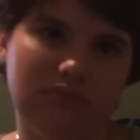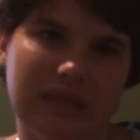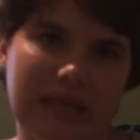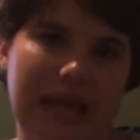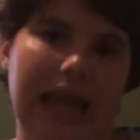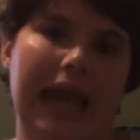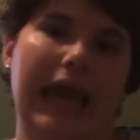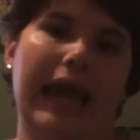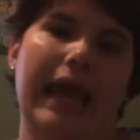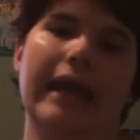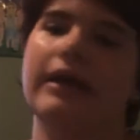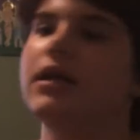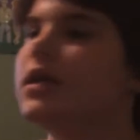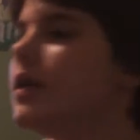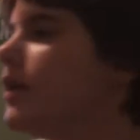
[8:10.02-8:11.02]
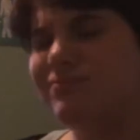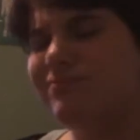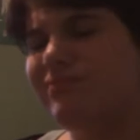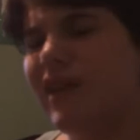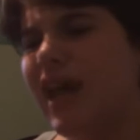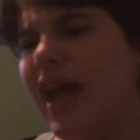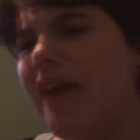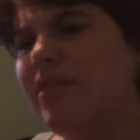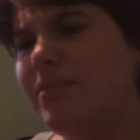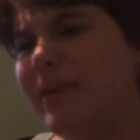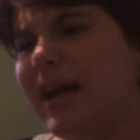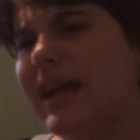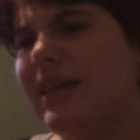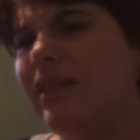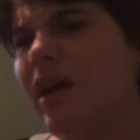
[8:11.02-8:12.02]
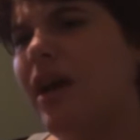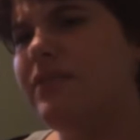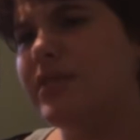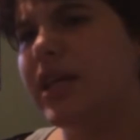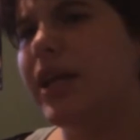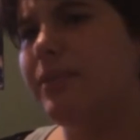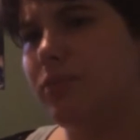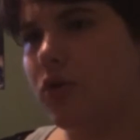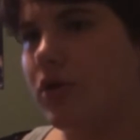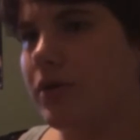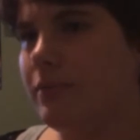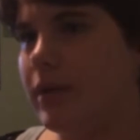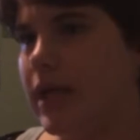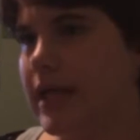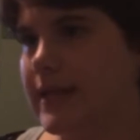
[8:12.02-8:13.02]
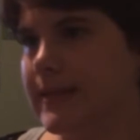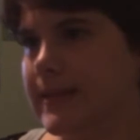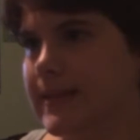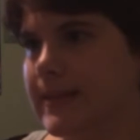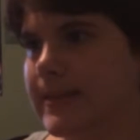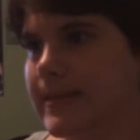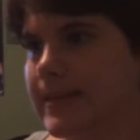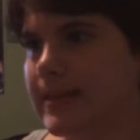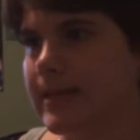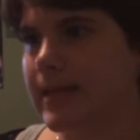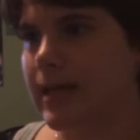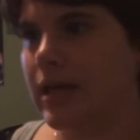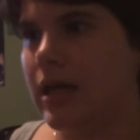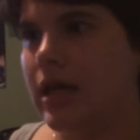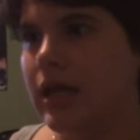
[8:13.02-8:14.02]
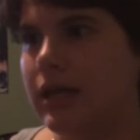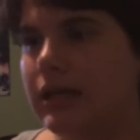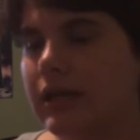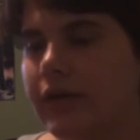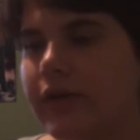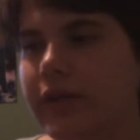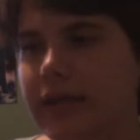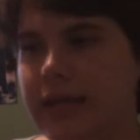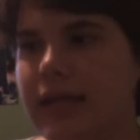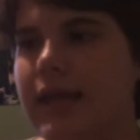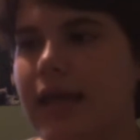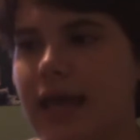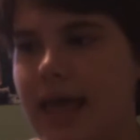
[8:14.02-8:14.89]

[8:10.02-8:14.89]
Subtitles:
Nah. Everybody loves their boredom boxes. Literally